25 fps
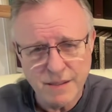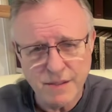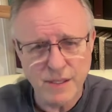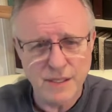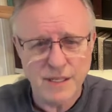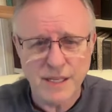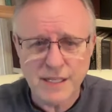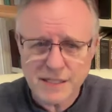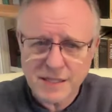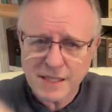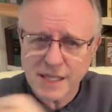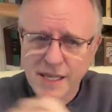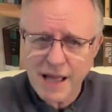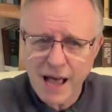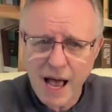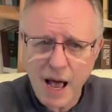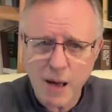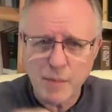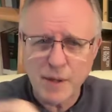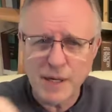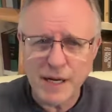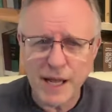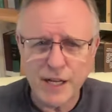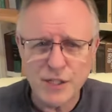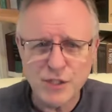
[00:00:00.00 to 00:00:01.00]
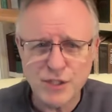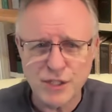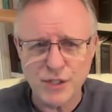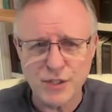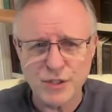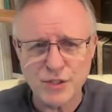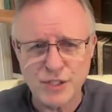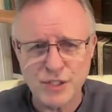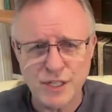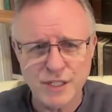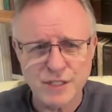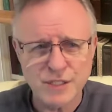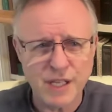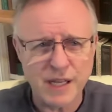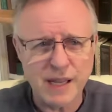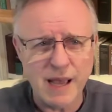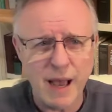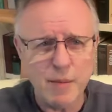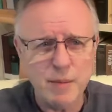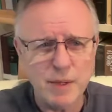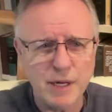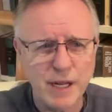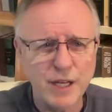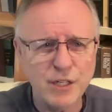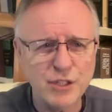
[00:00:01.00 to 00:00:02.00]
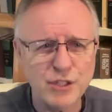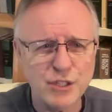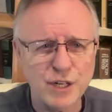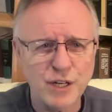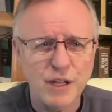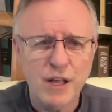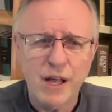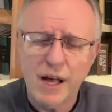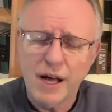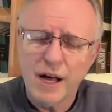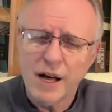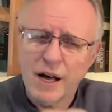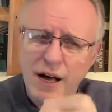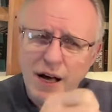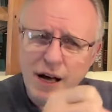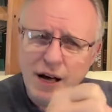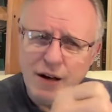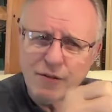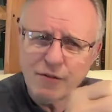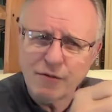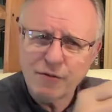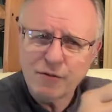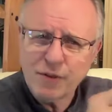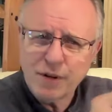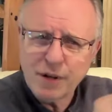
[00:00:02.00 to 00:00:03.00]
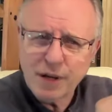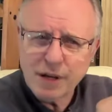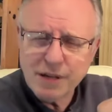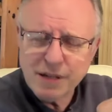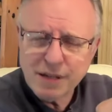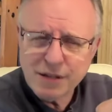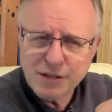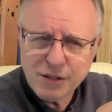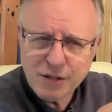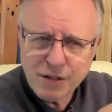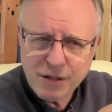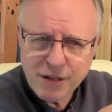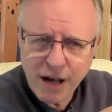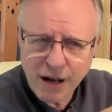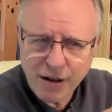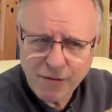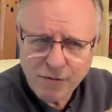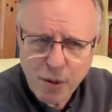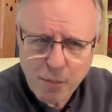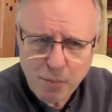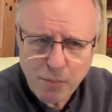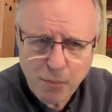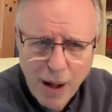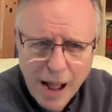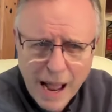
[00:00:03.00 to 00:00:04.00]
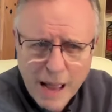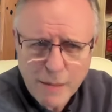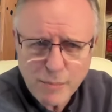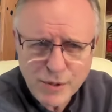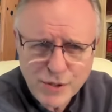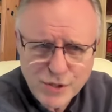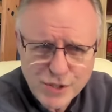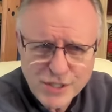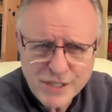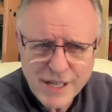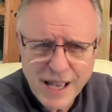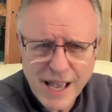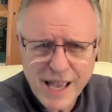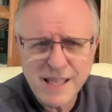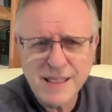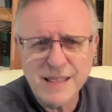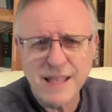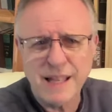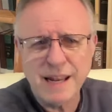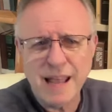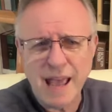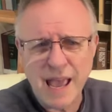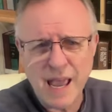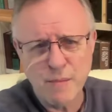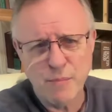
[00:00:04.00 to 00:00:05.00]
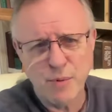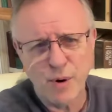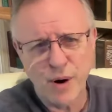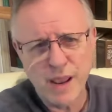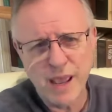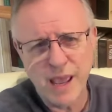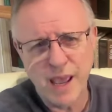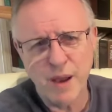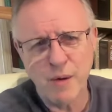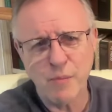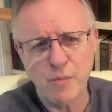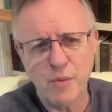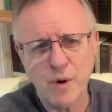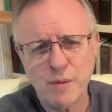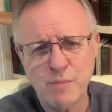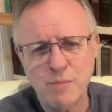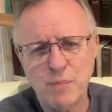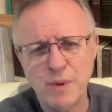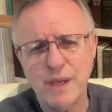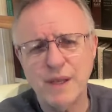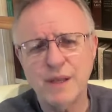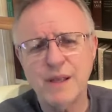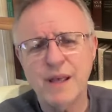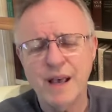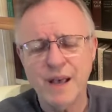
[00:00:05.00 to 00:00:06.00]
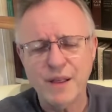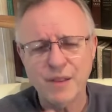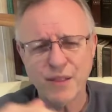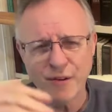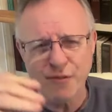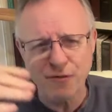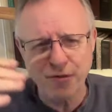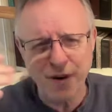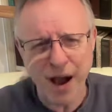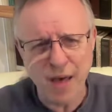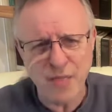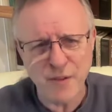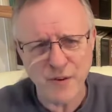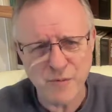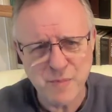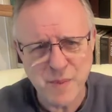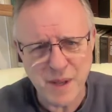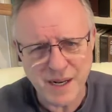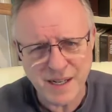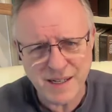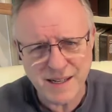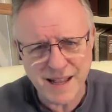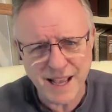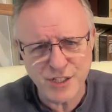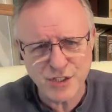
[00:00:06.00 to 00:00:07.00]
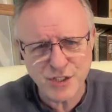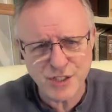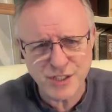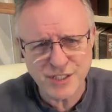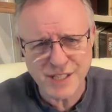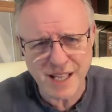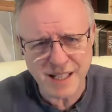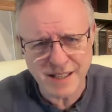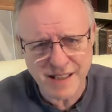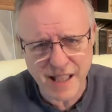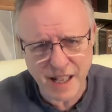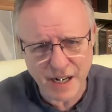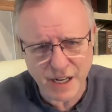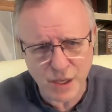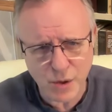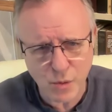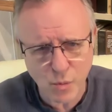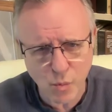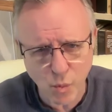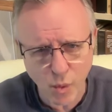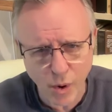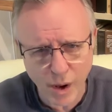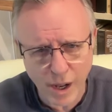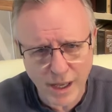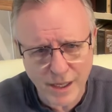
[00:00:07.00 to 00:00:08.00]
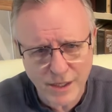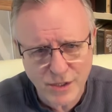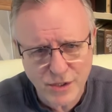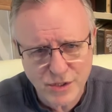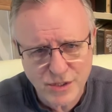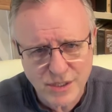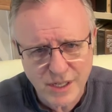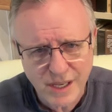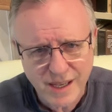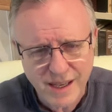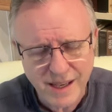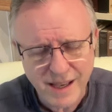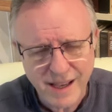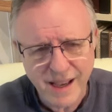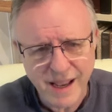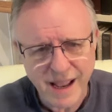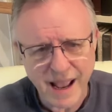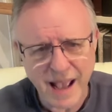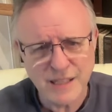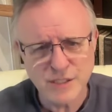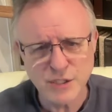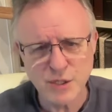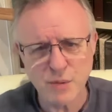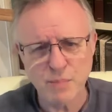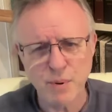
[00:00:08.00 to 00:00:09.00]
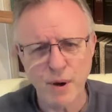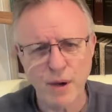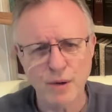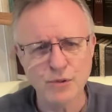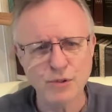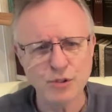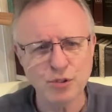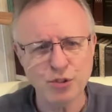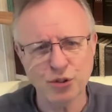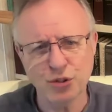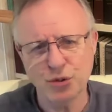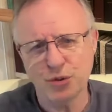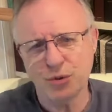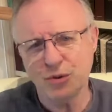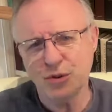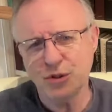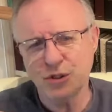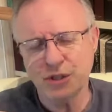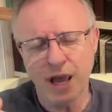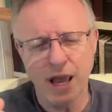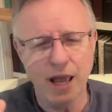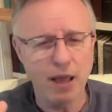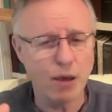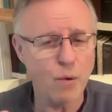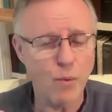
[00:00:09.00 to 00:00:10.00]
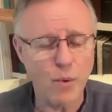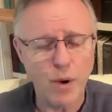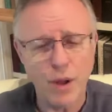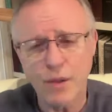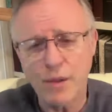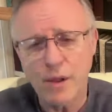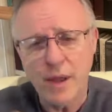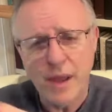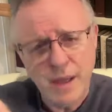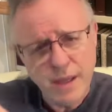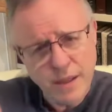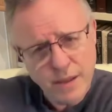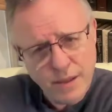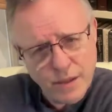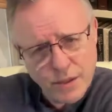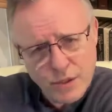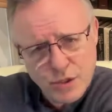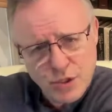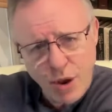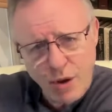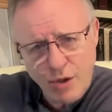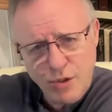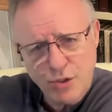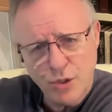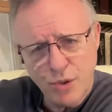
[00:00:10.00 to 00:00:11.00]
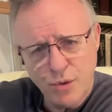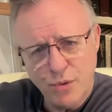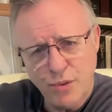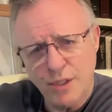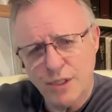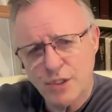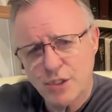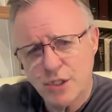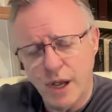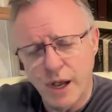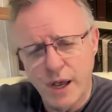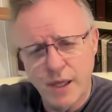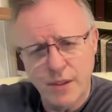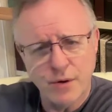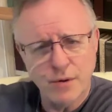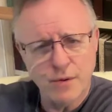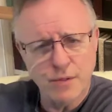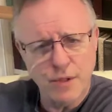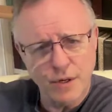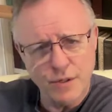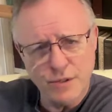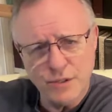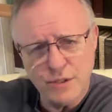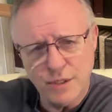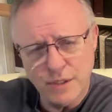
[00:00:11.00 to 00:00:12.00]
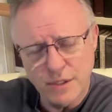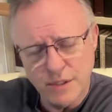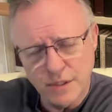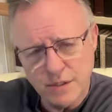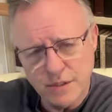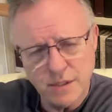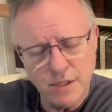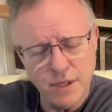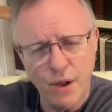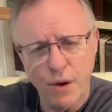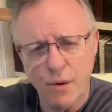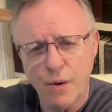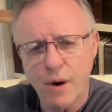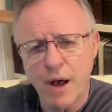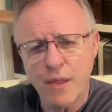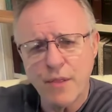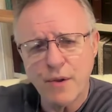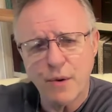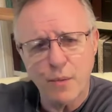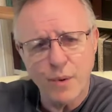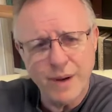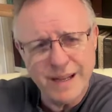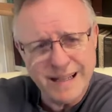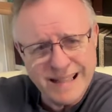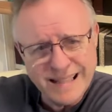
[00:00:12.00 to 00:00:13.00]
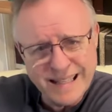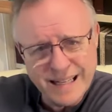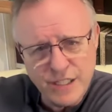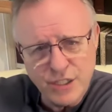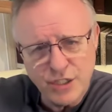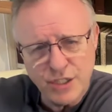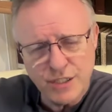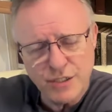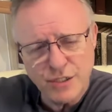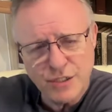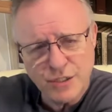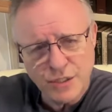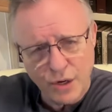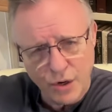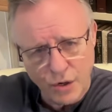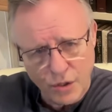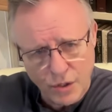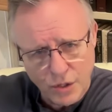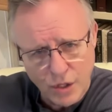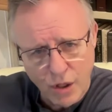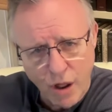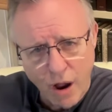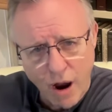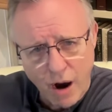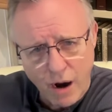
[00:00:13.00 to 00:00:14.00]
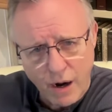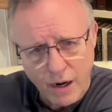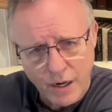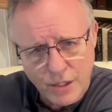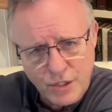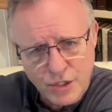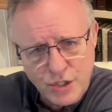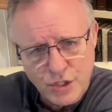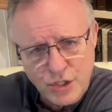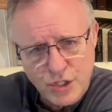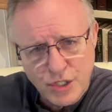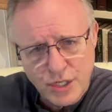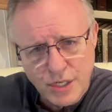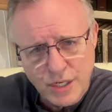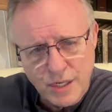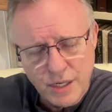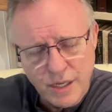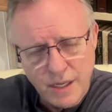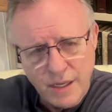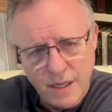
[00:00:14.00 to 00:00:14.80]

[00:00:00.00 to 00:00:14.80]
It's the combination, you see. It's the combination of the Bible saying that Abraham would be the father of many nations, and that he was, as opposed to saying, well, there's also there's these, you know, other religions that are large,